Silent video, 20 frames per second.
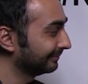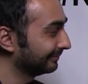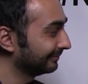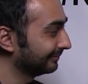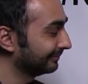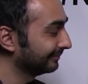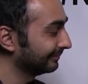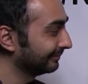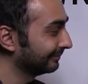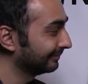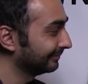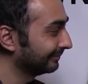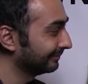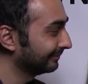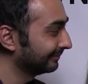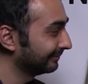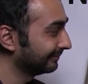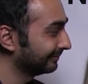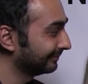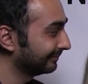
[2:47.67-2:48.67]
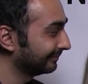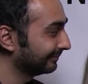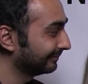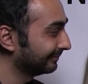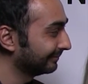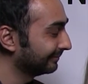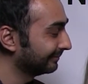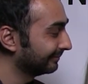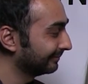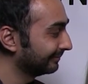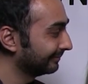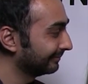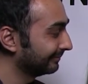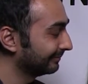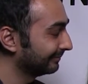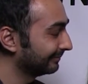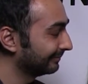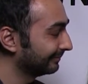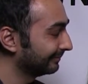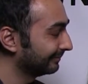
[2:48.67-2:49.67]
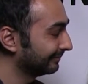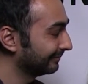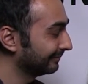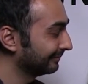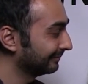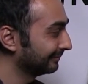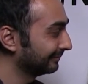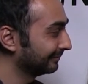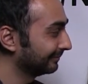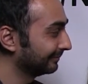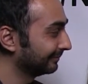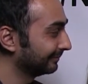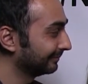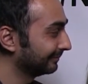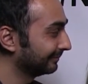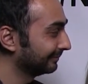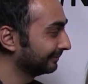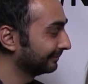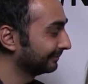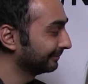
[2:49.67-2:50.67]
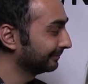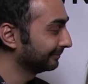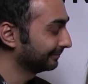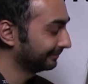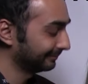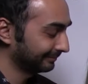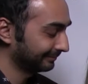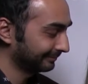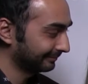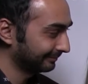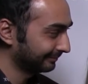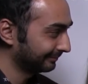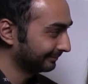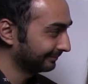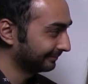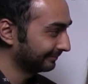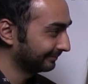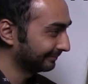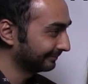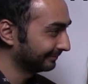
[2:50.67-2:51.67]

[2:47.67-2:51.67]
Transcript: This person isn't speaking.